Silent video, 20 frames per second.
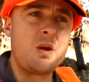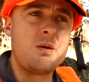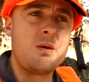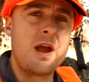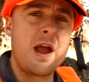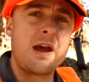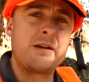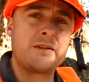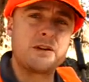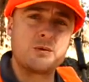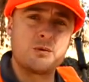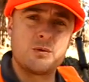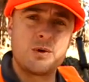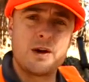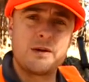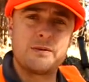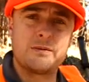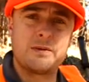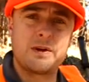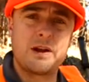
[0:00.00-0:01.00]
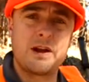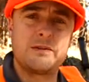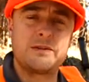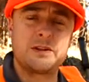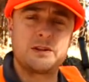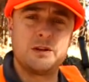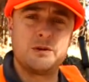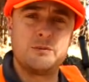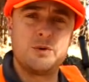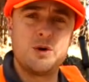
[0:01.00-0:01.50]
having
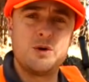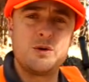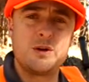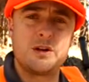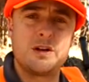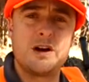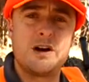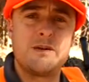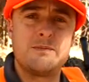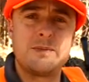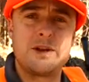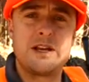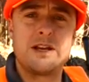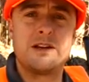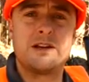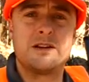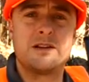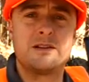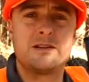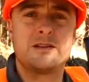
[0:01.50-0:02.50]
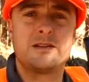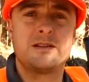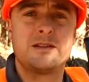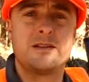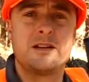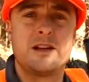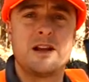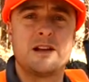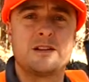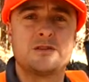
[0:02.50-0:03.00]
Lapua come in
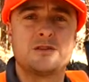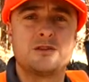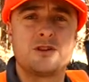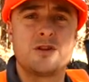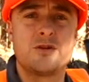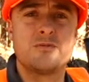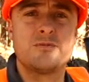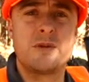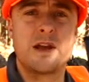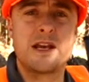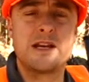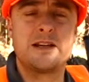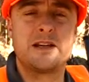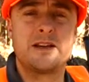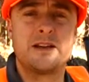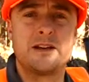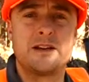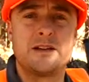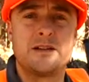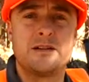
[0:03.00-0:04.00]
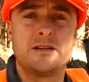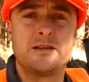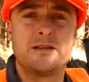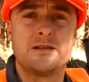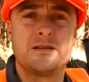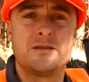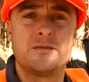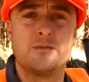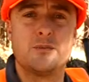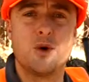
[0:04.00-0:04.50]
and start making
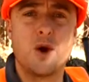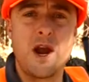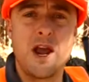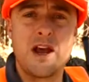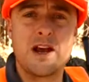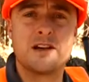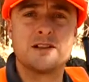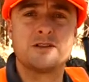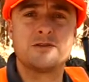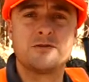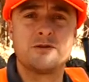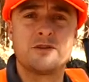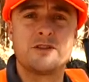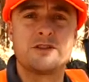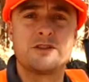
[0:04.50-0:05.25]
brass for the